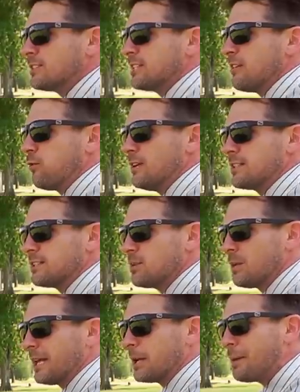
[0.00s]
Let's see if we, let's see
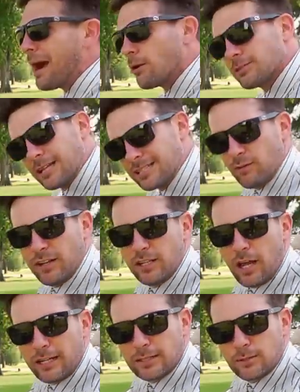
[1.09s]
what kind of power it's got. See if we can
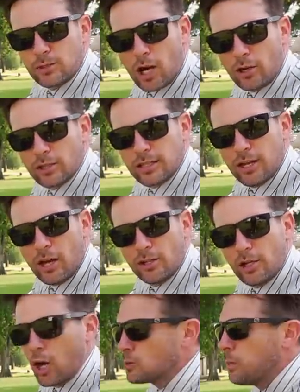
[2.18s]
knock down some targets at 100
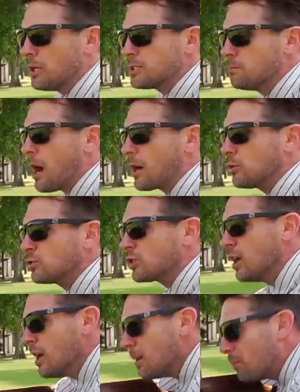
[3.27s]
yards, bust some bottles,
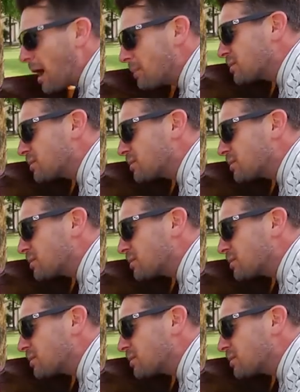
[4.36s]
pop